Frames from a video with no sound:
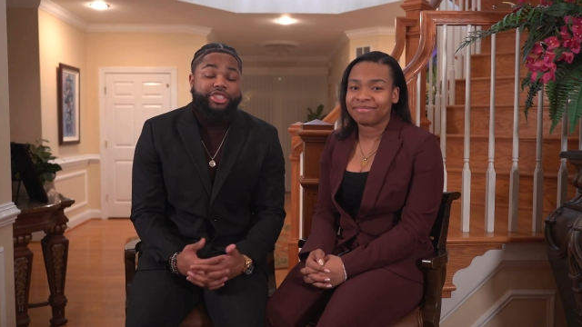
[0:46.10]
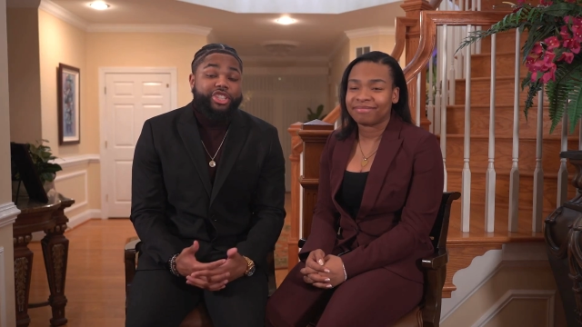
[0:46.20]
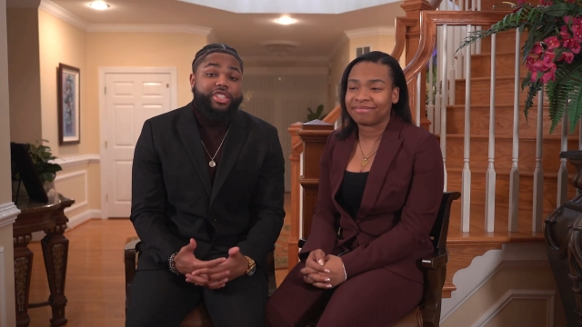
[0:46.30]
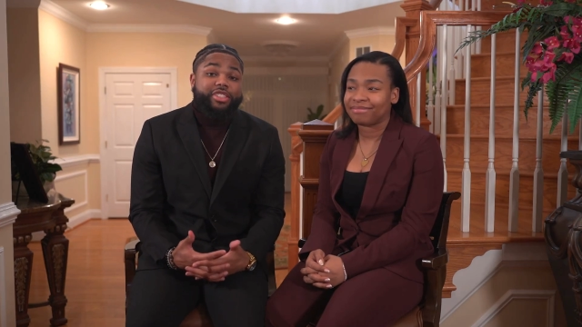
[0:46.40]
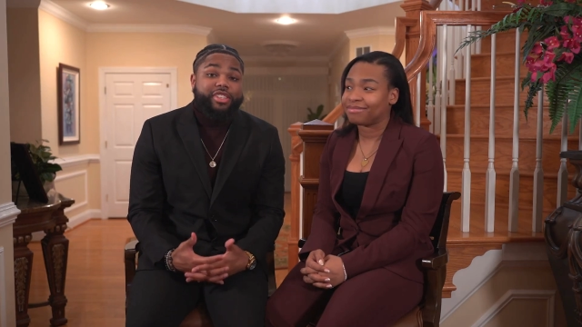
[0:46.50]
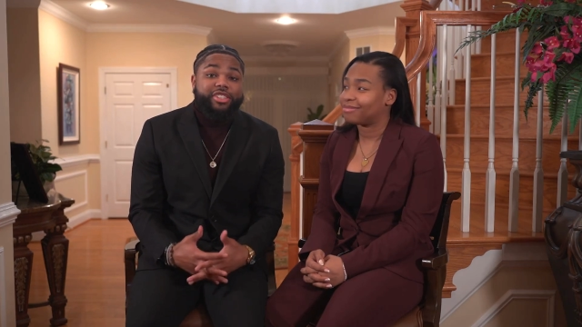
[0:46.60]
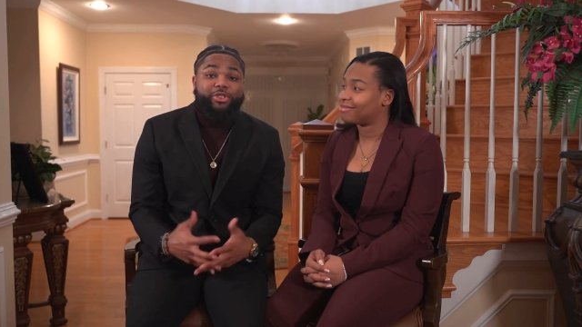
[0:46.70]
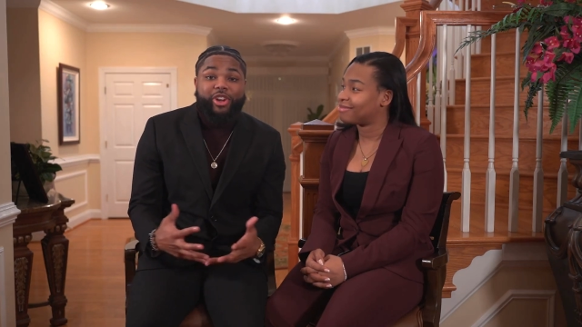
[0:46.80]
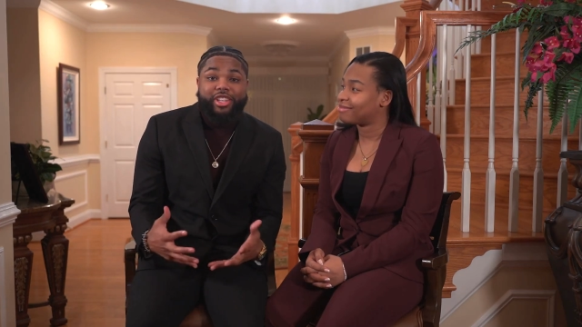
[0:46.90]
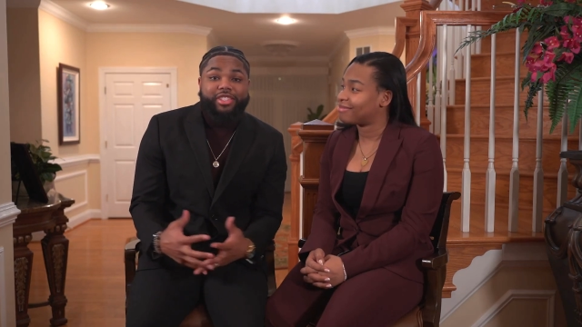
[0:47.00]
Speaker 1: Jesus is the
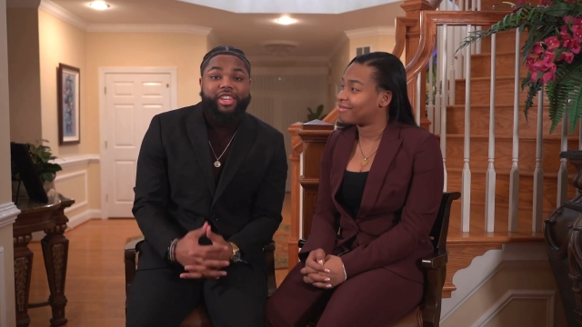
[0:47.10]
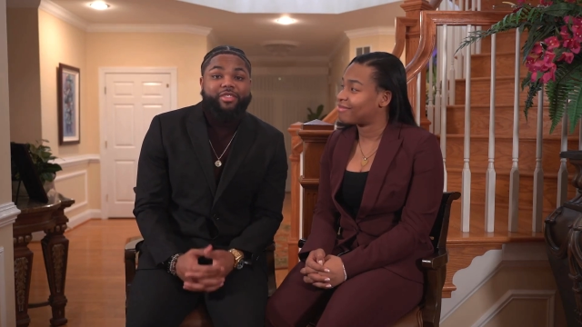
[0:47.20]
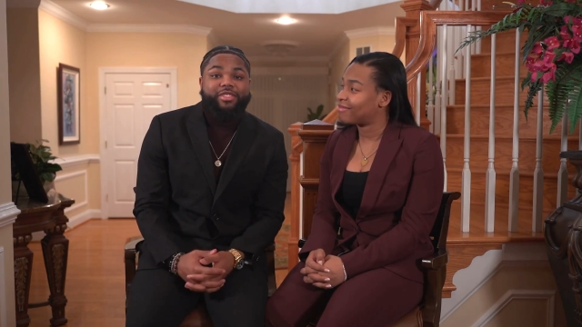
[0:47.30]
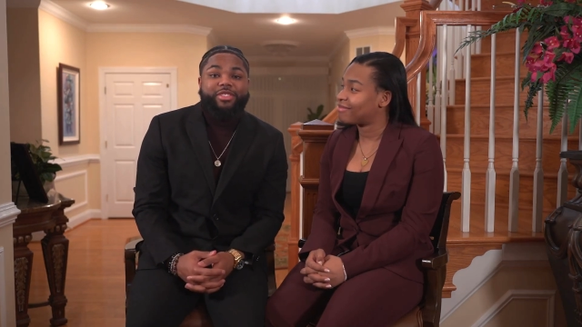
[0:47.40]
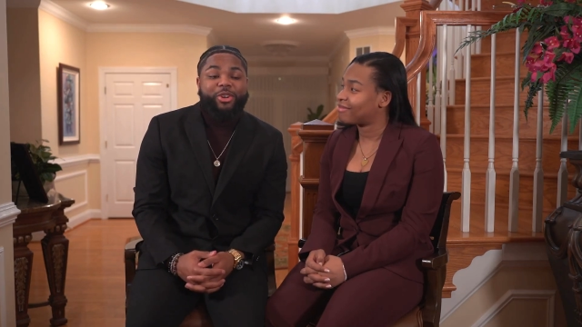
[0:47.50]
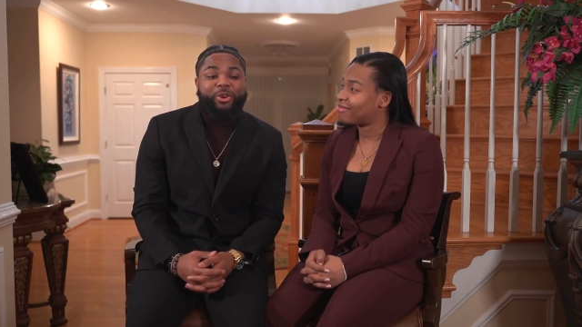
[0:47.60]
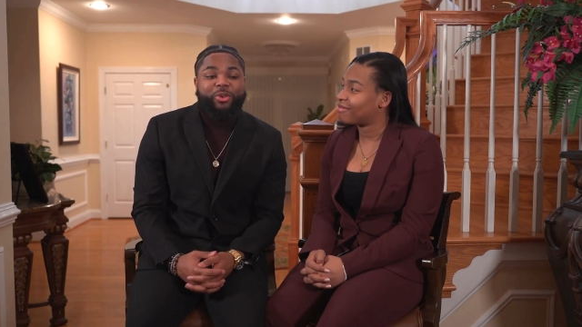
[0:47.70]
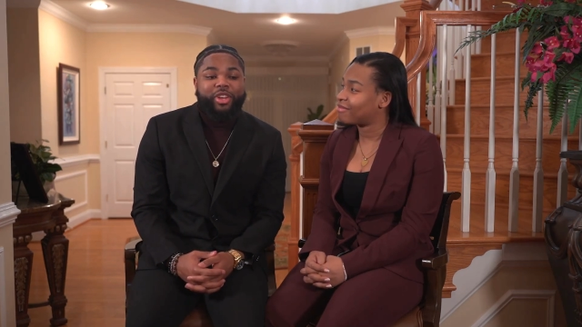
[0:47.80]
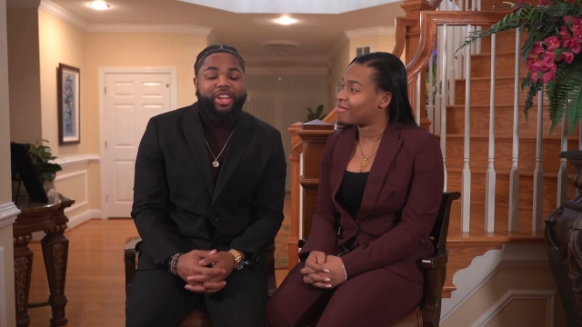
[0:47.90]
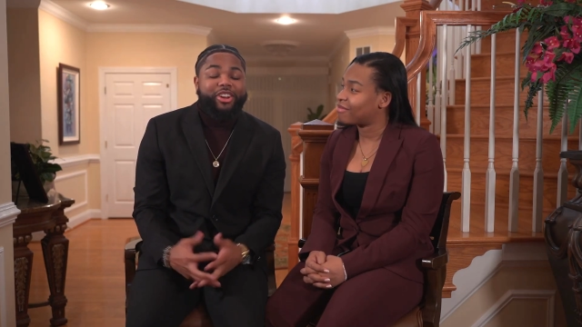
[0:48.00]
greatest gift. So
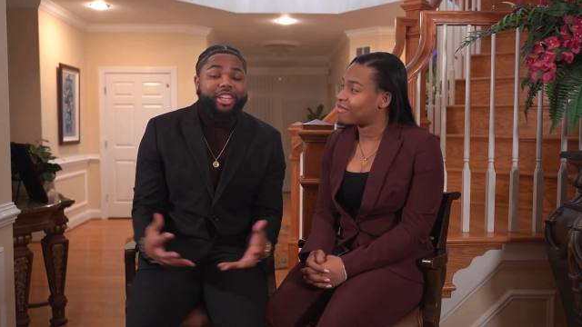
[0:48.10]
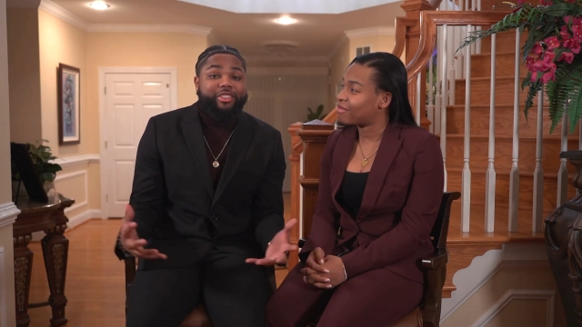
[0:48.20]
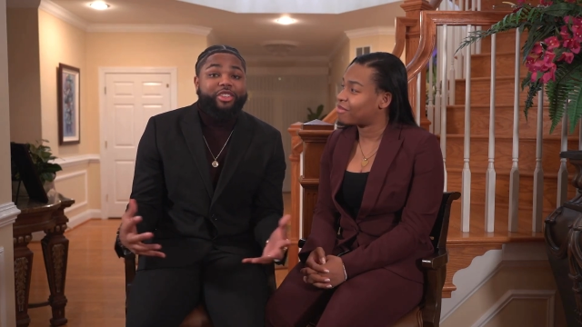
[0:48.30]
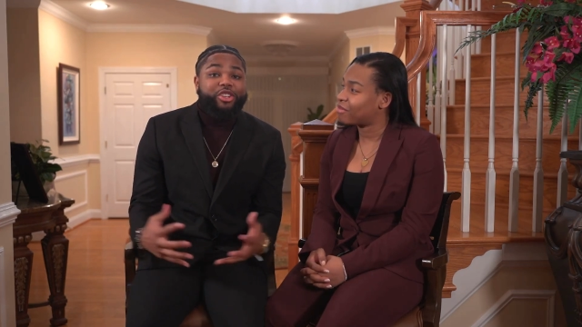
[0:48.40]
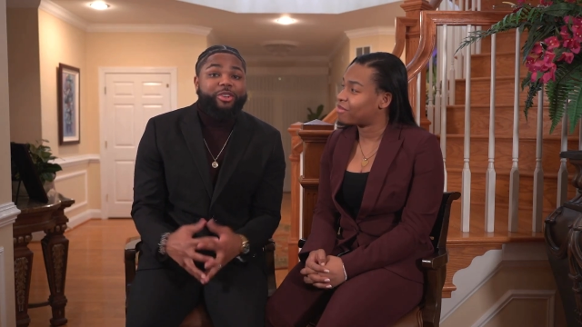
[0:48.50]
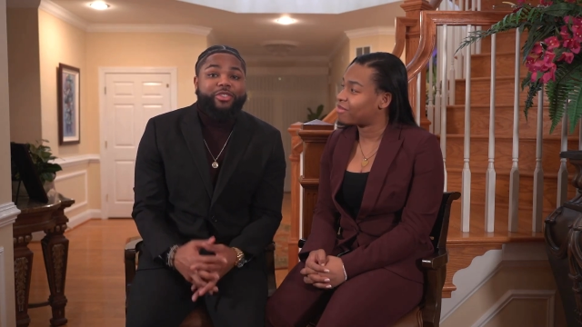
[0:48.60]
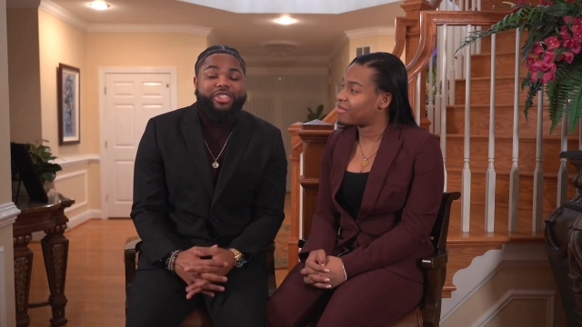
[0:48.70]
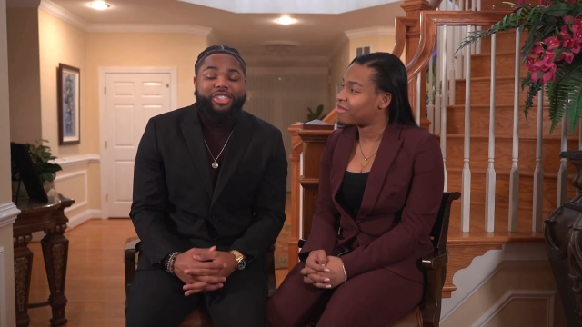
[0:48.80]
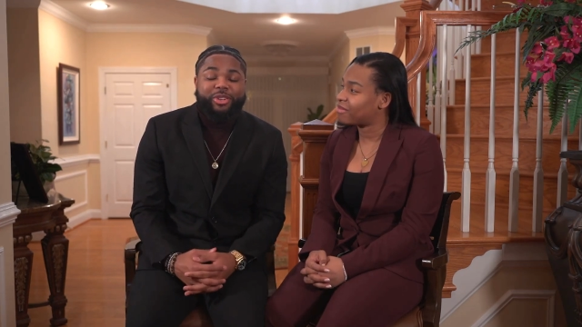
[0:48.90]
here at the Gift Church,